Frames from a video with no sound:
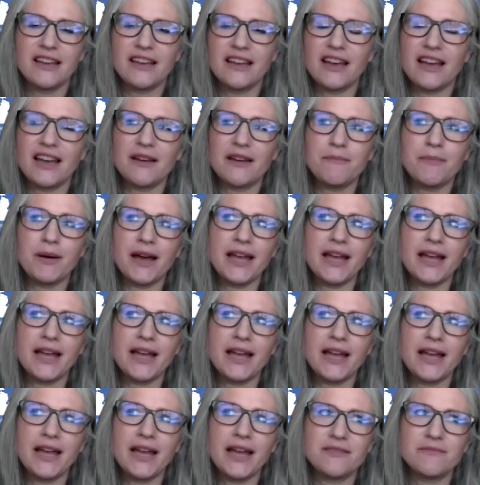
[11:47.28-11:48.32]
But
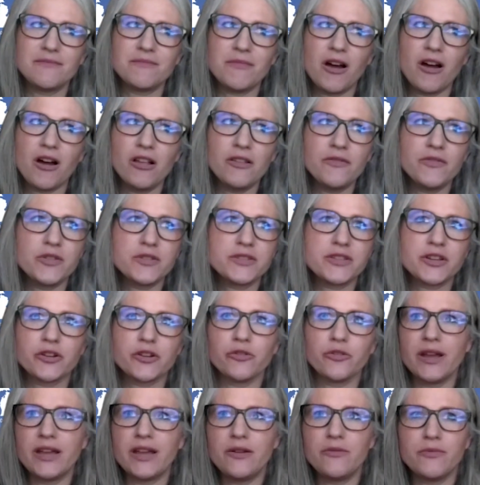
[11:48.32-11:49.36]
all of those are
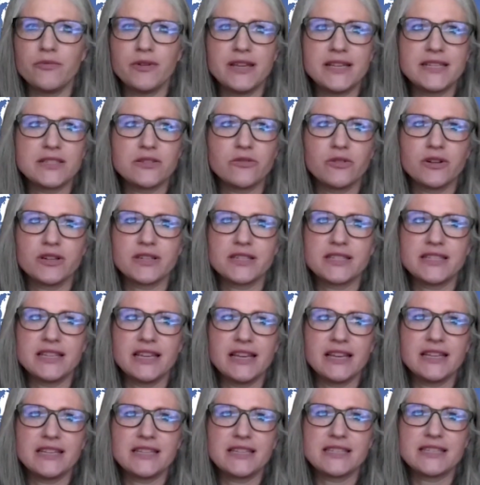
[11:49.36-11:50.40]
great
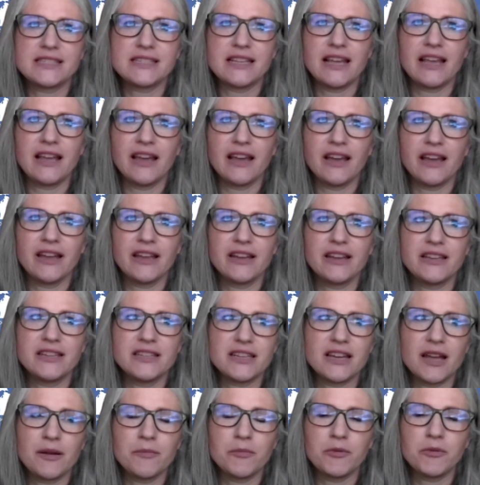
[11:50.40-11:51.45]
resources, and
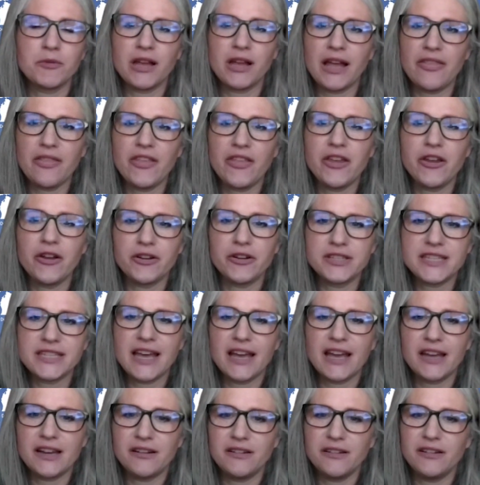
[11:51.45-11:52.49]
I'm glad that your
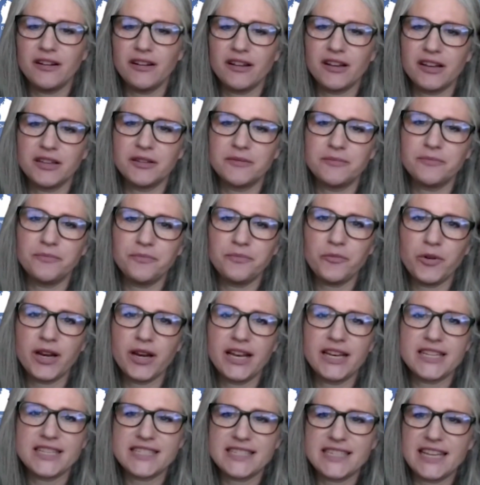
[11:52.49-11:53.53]
dad went
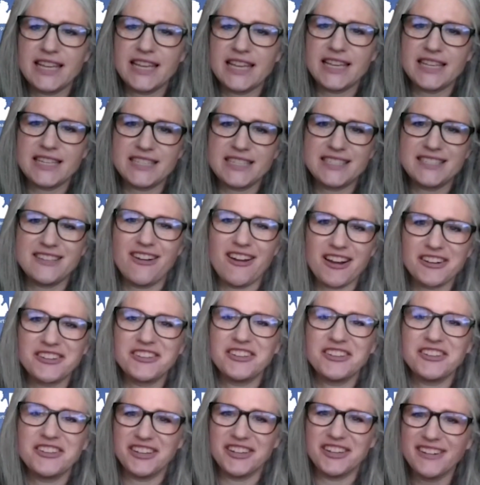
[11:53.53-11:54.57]
in to see his
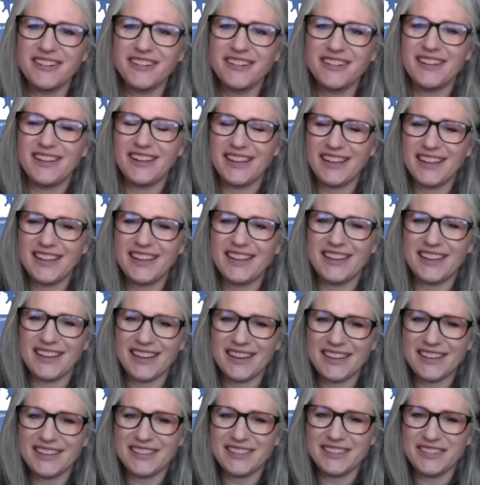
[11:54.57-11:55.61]
doctor
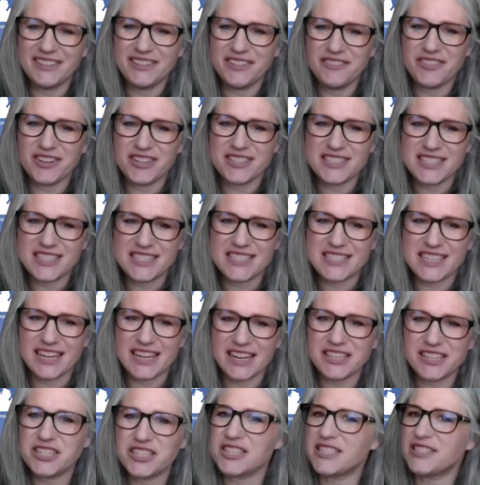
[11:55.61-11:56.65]
versus
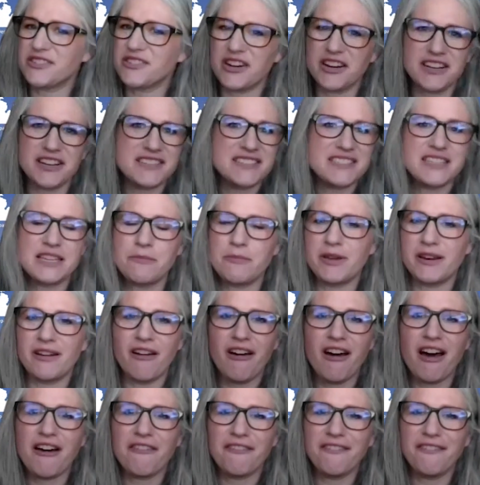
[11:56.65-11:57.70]
like just trying to sleep it
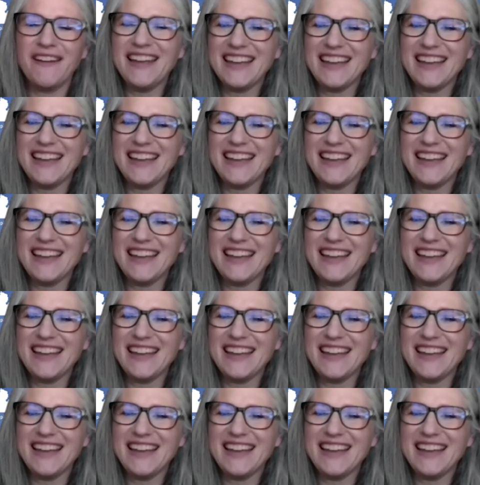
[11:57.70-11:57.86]
off.